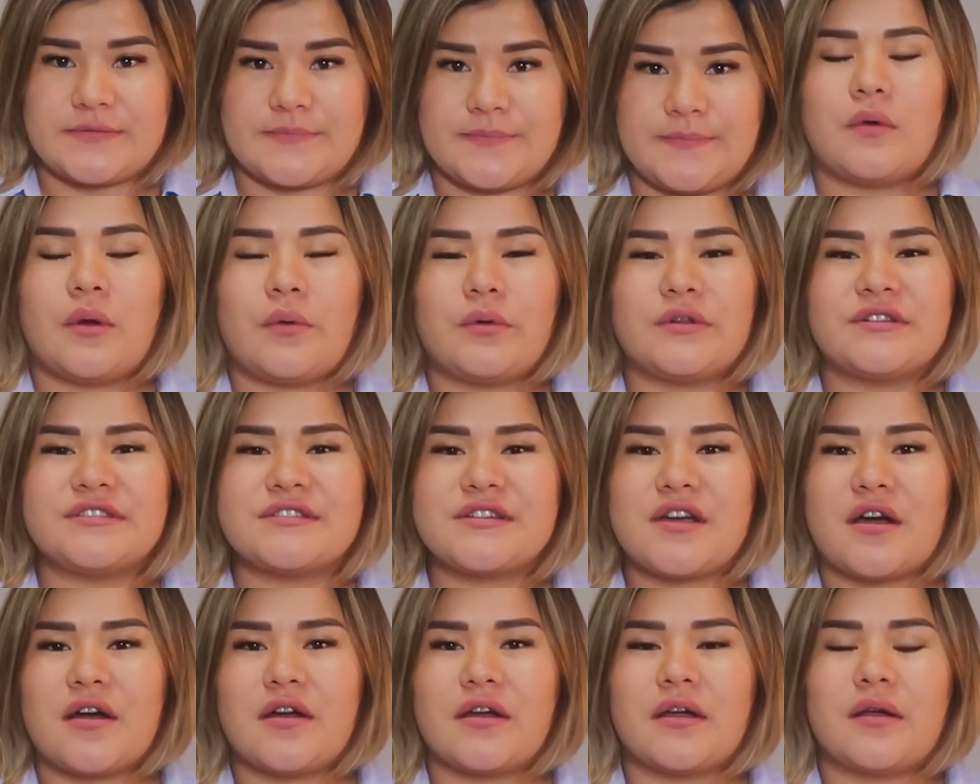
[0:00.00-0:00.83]
We will
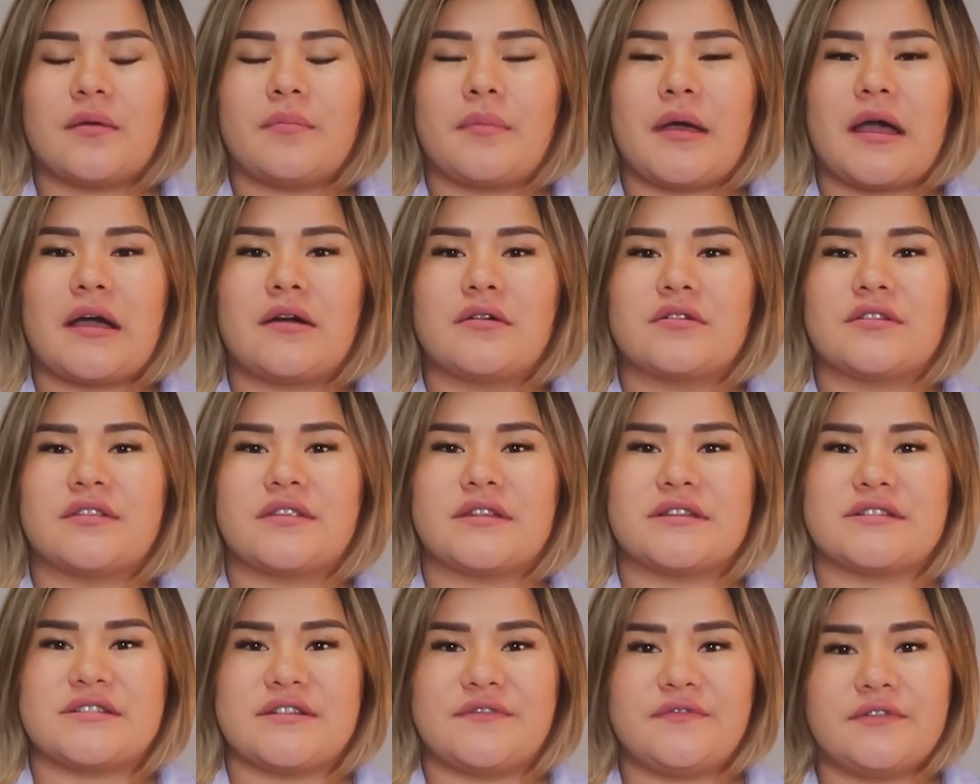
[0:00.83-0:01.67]
talk about the
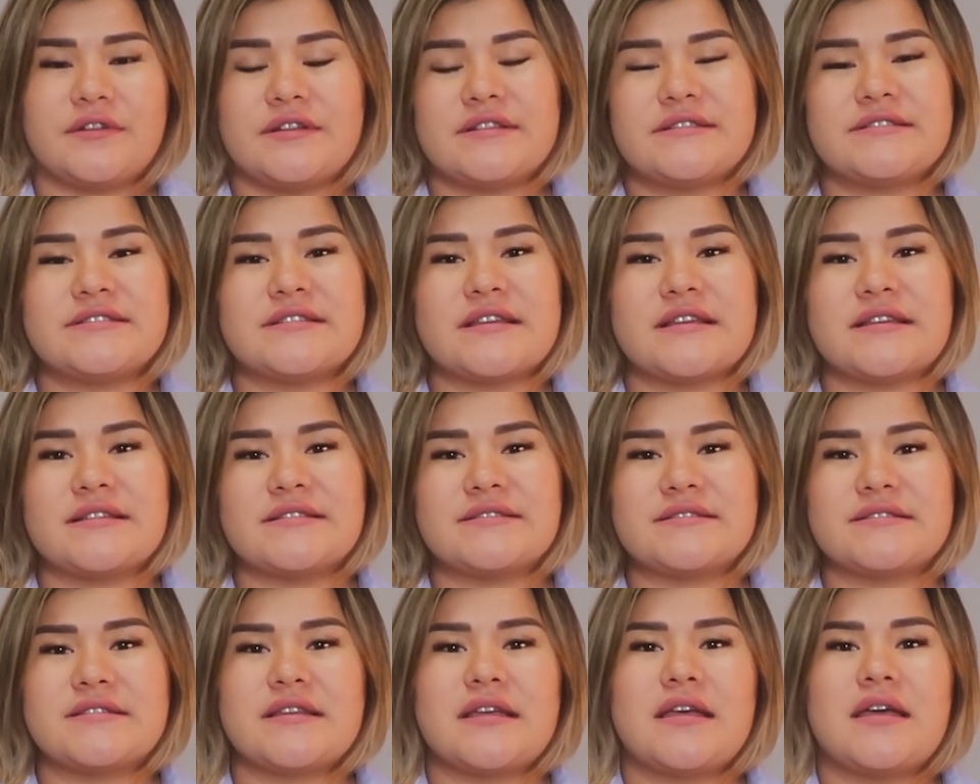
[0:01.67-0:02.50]

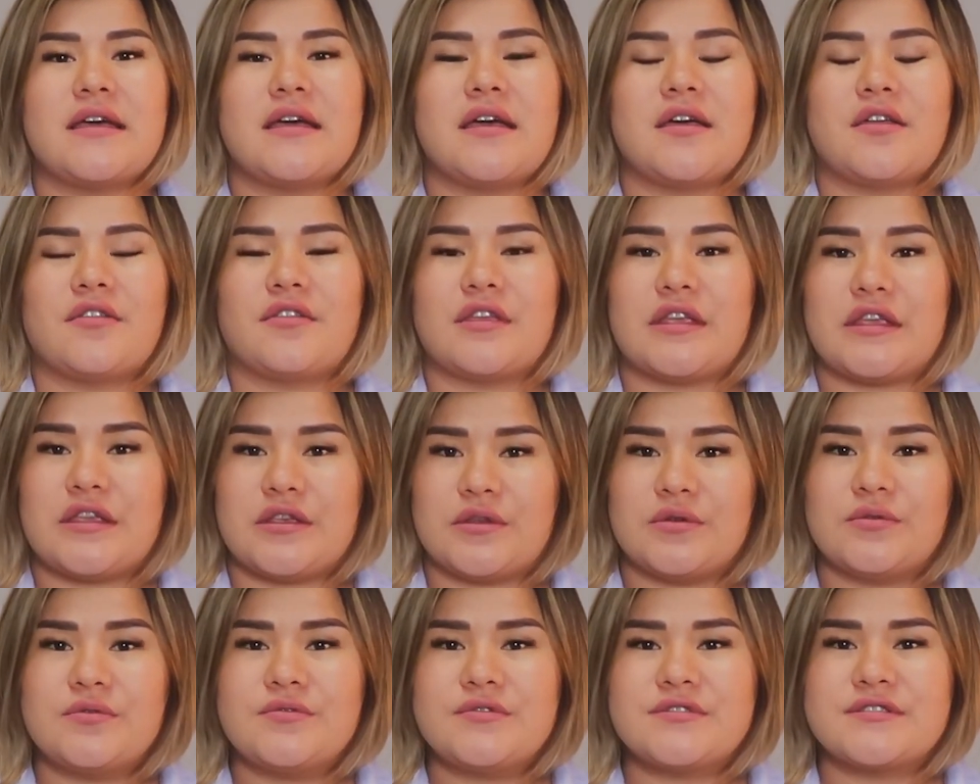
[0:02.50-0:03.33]
differences, the
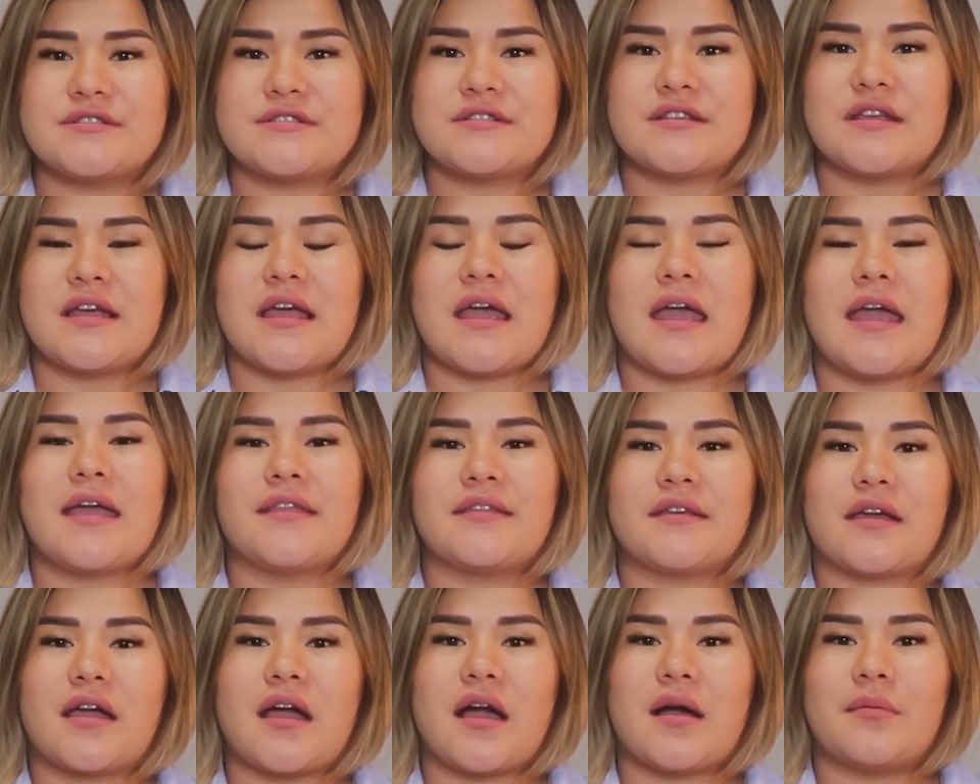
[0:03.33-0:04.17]
use, and
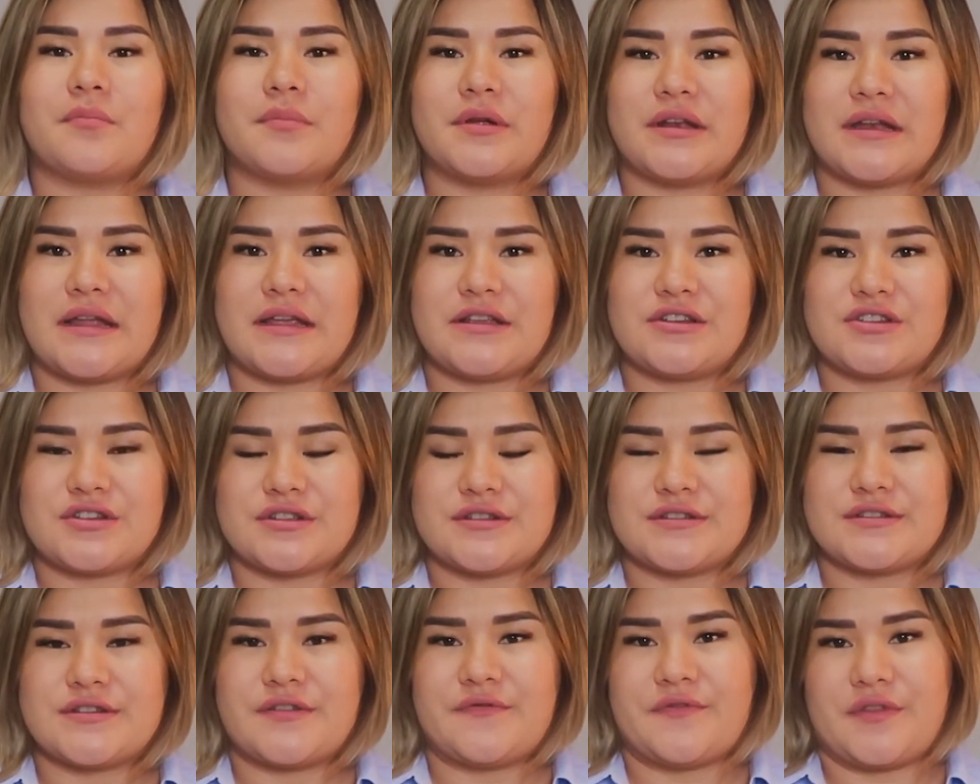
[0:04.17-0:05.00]
the
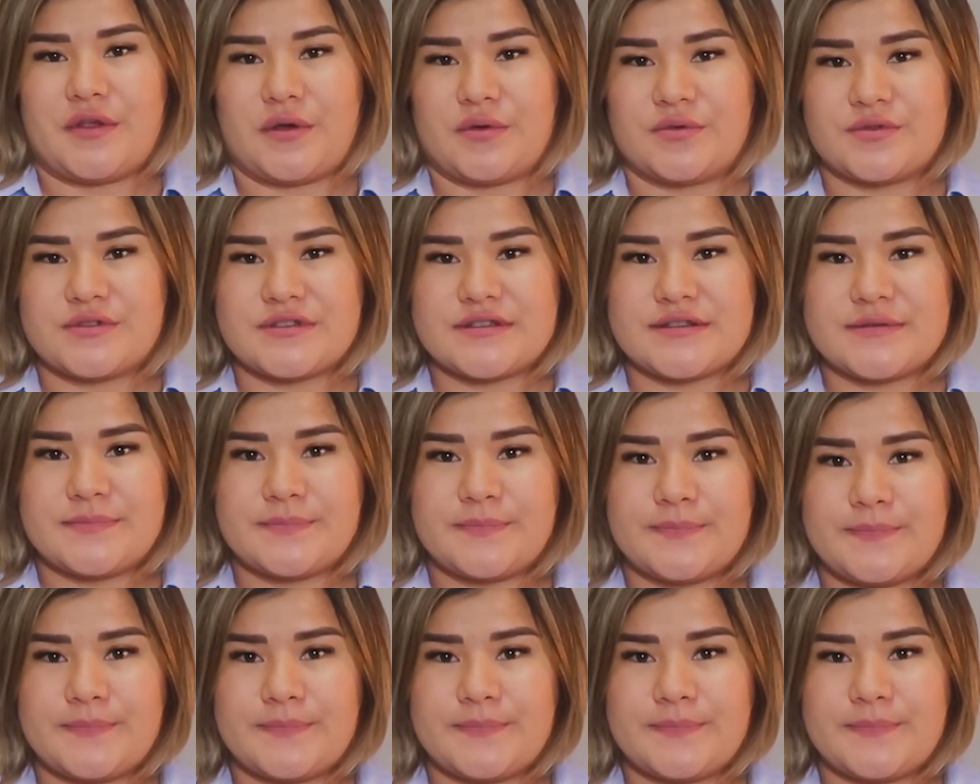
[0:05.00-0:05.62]
combinations of those.